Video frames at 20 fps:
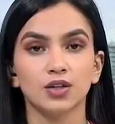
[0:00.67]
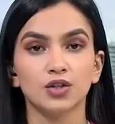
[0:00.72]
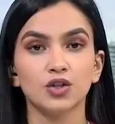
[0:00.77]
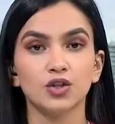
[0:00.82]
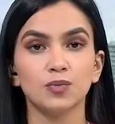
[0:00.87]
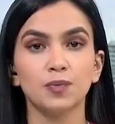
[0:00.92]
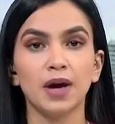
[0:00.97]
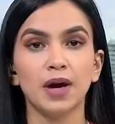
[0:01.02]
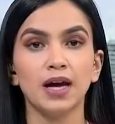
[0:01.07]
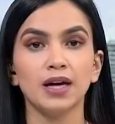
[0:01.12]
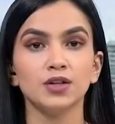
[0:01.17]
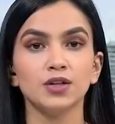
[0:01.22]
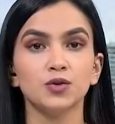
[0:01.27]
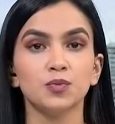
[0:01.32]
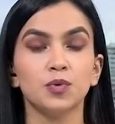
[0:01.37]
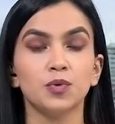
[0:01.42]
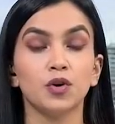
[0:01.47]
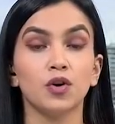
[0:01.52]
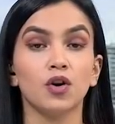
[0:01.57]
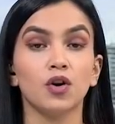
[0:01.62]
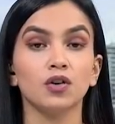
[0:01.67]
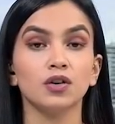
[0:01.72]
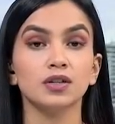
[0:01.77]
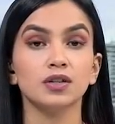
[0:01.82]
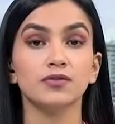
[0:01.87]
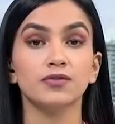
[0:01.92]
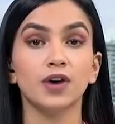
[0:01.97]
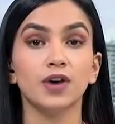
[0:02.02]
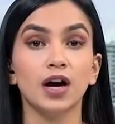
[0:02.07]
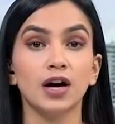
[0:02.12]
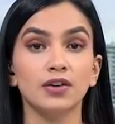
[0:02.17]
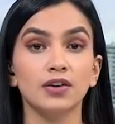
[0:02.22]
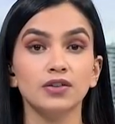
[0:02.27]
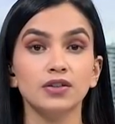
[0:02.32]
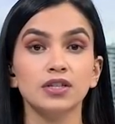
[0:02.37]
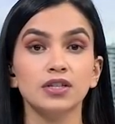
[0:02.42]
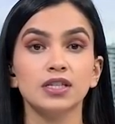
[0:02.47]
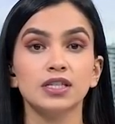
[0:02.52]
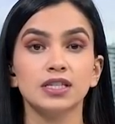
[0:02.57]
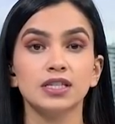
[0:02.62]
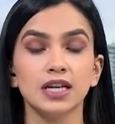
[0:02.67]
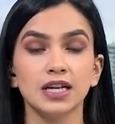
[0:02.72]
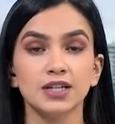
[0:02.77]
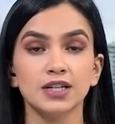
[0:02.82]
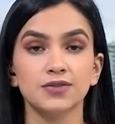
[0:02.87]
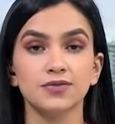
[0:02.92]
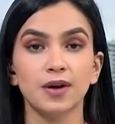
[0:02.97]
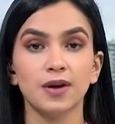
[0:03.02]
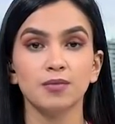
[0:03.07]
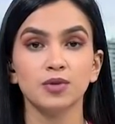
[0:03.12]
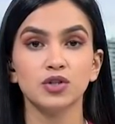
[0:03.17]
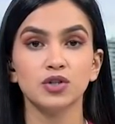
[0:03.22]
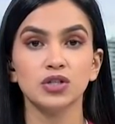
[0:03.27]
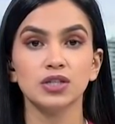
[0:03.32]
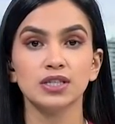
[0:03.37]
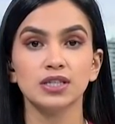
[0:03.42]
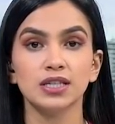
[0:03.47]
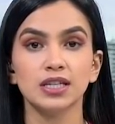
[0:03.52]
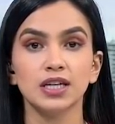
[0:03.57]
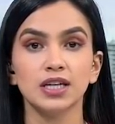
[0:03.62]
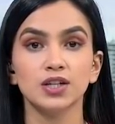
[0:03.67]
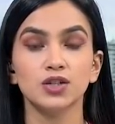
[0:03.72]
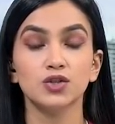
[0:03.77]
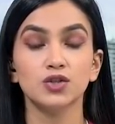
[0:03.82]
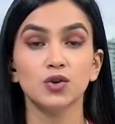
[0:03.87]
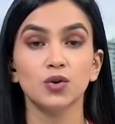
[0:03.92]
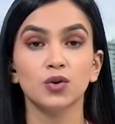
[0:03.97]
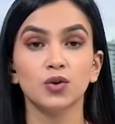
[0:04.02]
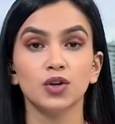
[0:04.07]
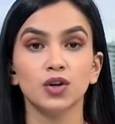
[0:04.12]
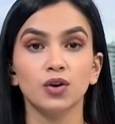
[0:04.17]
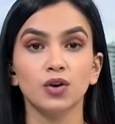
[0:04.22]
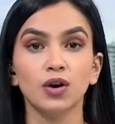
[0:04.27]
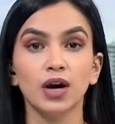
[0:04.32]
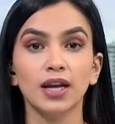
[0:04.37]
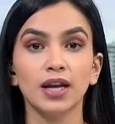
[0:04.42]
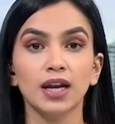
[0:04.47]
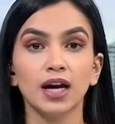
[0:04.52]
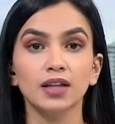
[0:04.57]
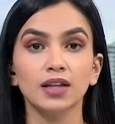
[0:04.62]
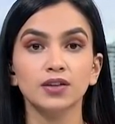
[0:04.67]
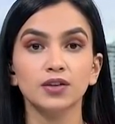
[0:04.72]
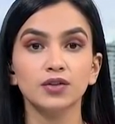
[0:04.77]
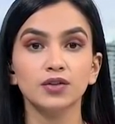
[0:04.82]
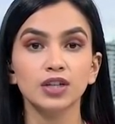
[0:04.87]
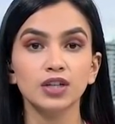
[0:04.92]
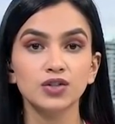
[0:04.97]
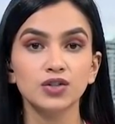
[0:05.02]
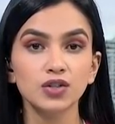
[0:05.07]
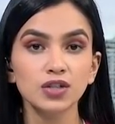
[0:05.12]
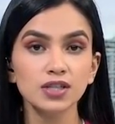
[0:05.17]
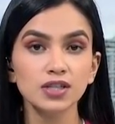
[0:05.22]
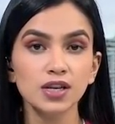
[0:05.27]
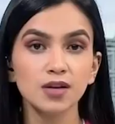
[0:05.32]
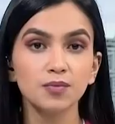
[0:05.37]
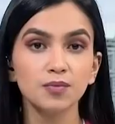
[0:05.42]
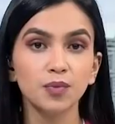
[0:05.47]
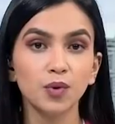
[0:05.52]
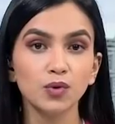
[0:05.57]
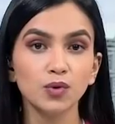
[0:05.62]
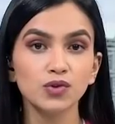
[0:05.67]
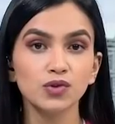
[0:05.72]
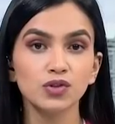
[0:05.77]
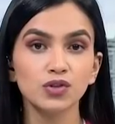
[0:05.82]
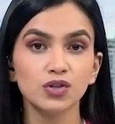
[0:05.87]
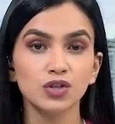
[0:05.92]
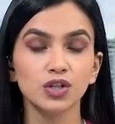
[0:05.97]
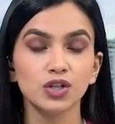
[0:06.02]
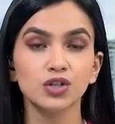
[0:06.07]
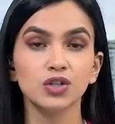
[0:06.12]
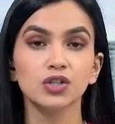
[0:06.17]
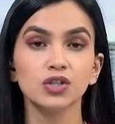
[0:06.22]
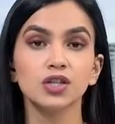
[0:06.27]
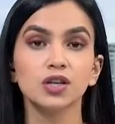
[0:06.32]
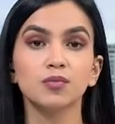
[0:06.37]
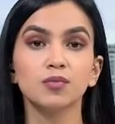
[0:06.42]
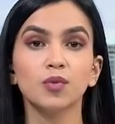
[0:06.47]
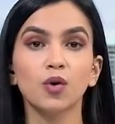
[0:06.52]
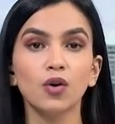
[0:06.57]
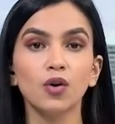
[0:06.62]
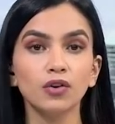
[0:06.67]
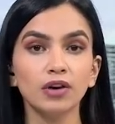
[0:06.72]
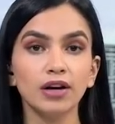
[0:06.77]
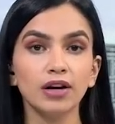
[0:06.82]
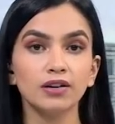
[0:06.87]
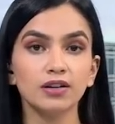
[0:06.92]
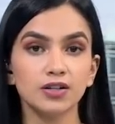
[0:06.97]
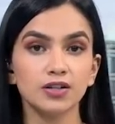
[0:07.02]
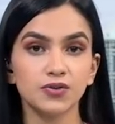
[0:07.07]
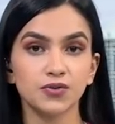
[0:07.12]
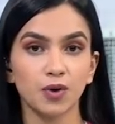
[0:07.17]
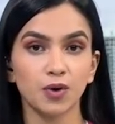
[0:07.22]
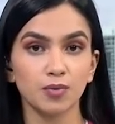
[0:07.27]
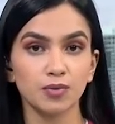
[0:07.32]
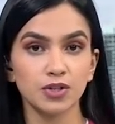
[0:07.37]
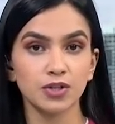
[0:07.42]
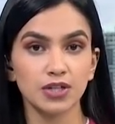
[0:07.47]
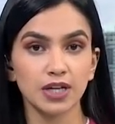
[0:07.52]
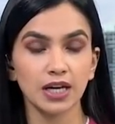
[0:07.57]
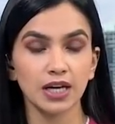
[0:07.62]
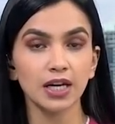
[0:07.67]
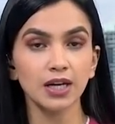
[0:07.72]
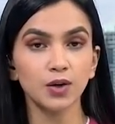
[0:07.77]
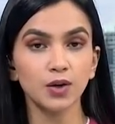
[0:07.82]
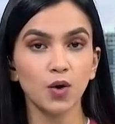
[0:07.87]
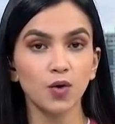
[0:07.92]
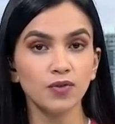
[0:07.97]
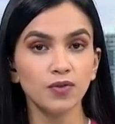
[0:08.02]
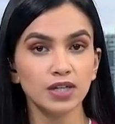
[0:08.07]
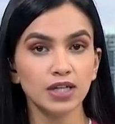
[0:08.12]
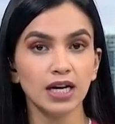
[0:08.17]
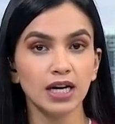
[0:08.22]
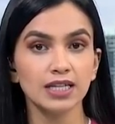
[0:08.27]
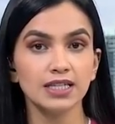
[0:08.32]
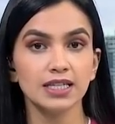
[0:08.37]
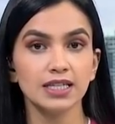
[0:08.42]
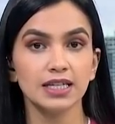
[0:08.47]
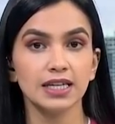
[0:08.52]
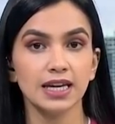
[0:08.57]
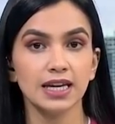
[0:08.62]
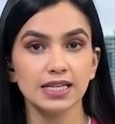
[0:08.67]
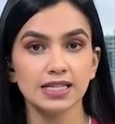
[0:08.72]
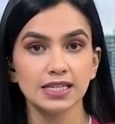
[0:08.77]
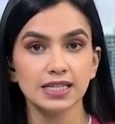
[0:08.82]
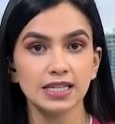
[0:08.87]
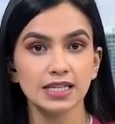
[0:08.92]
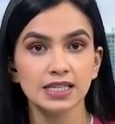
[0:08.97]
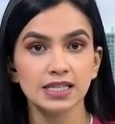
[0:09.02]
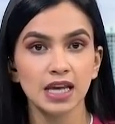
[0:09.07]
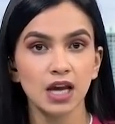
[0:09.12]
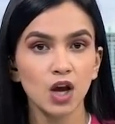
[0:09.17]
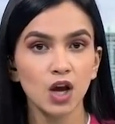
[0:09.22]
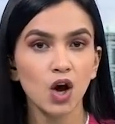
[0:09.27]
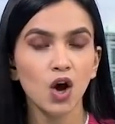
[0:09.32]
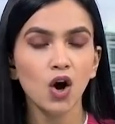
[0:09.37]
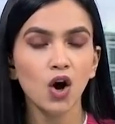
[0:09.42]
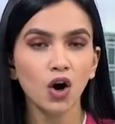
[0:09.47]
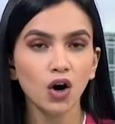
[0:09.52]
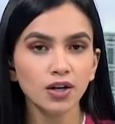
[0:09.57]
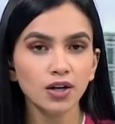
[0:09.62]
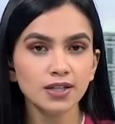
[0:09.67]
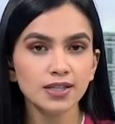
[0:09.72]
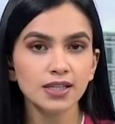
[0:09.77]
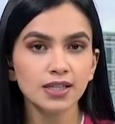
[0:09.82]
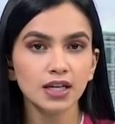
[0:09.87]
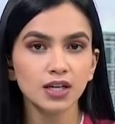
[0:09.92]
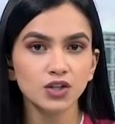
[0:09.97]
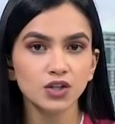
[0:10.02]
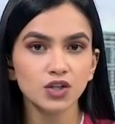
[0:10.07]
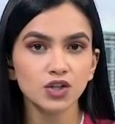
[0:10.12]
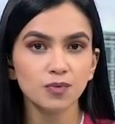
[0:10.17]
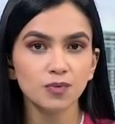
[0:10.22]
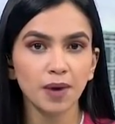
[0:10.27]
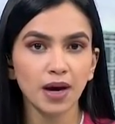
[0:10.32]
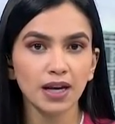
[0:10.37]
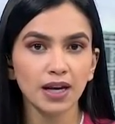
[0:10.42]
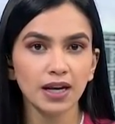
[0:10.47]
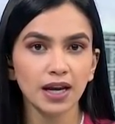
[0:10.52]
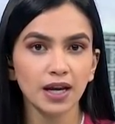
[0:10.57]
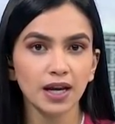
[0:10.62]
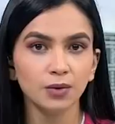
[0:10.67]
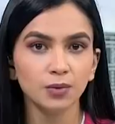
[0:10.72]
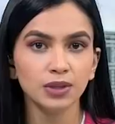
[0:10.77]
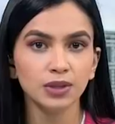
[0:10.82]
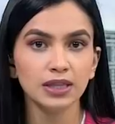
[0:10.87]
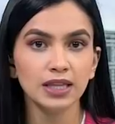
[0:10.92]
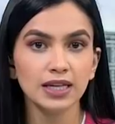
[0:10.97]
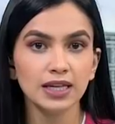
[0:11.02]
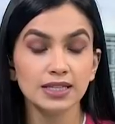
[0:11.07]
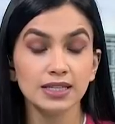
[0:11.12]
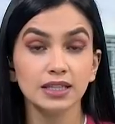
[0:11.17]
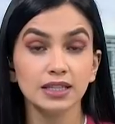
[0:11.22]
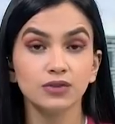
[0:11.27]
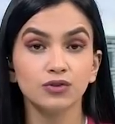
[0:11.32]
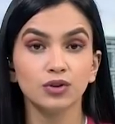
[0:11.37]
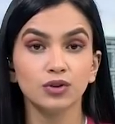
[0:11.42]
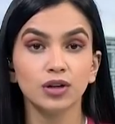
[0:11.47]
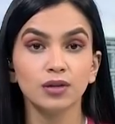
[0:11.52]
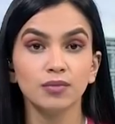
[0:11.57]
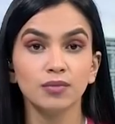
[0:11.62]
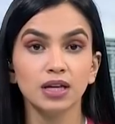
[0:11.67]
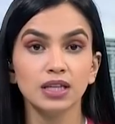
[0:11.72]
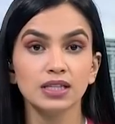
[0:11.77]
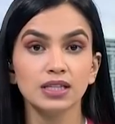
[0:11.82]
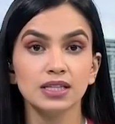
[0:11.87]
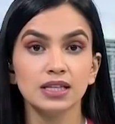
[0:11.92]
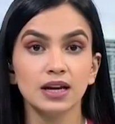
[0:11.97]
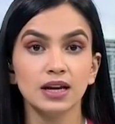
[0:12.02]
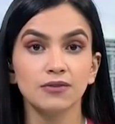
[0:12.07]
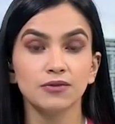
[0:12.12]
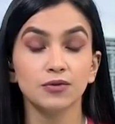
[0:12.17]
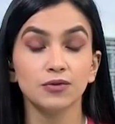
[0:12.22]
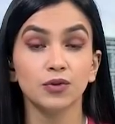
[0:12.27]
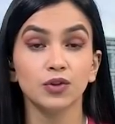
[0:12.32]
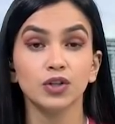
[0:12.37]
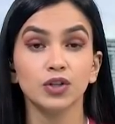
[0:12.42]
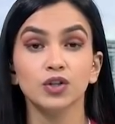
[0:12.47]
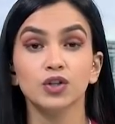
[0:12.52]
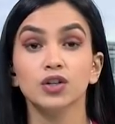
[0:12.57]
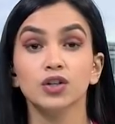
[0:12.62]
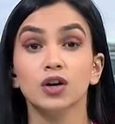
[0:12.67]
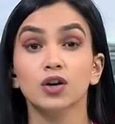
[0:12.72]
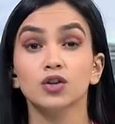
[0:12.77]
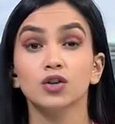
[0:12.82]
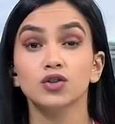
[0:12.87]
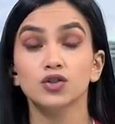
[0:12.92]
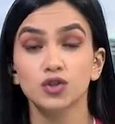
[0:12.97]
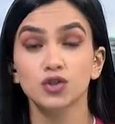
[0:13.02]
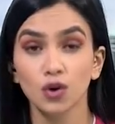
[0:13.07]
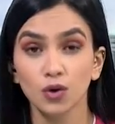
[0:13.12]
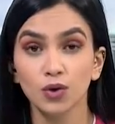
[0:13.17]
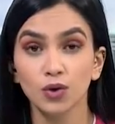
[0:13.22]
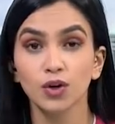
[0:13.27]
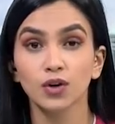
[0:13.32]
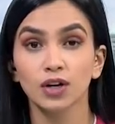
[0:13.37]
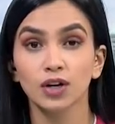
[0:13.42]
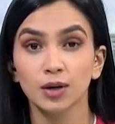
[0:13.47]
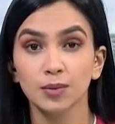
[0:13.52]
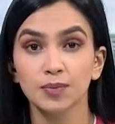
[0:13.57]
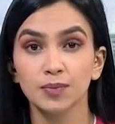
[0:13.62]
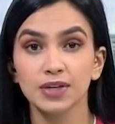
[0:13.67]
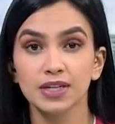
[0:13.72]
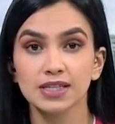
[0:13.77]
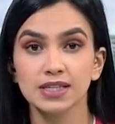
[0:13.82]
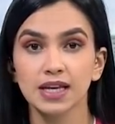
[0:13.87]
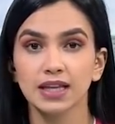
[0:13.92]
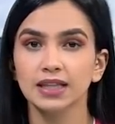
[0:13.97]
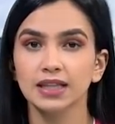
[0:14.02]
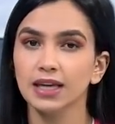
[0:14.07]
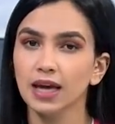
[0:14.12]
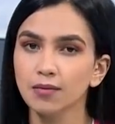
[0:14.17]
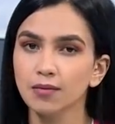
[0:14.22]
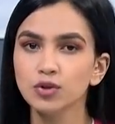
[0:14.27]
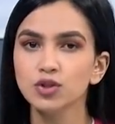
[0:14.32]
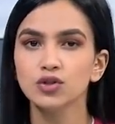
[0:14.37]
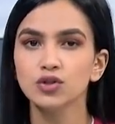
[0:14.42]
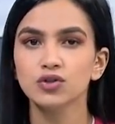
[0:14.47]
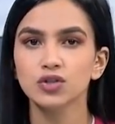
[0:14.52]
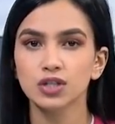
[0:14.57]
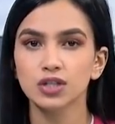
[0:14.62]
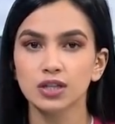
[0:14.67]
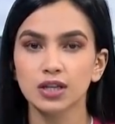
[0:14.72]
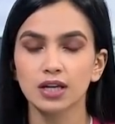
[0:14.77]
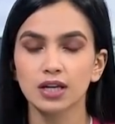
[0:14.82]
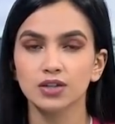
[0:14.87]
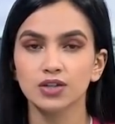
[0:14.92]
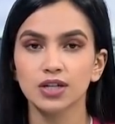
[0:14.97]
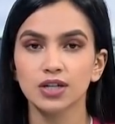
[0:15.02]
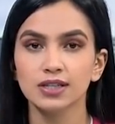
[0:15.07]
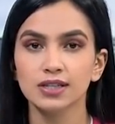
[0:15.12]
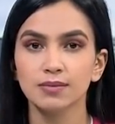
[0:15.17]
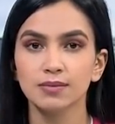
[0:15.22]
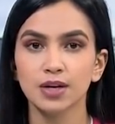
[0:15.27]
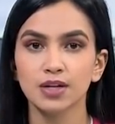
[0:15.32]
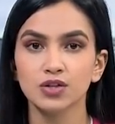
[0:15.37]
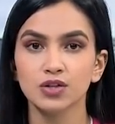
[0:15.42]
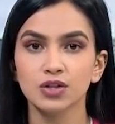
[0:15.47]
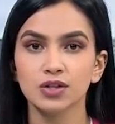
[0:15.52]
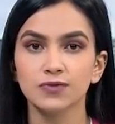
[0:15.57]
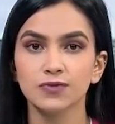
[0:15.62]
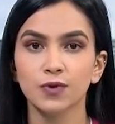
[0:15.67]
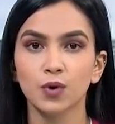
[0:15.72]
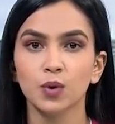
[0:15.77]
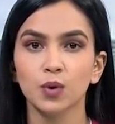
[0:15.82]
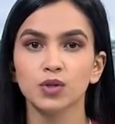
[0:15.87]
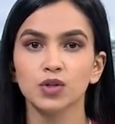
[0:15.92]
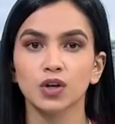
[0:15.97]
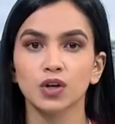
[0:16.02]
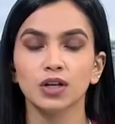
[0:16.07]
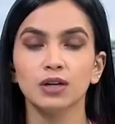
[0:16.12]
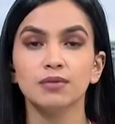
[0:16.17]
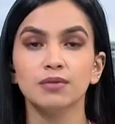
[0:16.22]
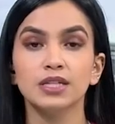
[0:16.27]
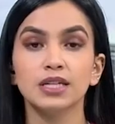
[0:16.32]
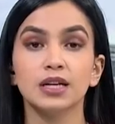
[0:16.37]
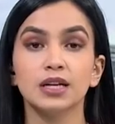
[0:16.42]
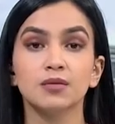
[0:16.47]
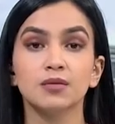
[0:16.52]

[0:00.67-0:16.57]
Japan to prolong the virus state of emergency in Tokyo and other regions and impose restrictions in more areas from today. COVID-19 cases on a surge in Japan ahead with less than three months left for the Tokyo Olympics and the emergency measures focus on limiting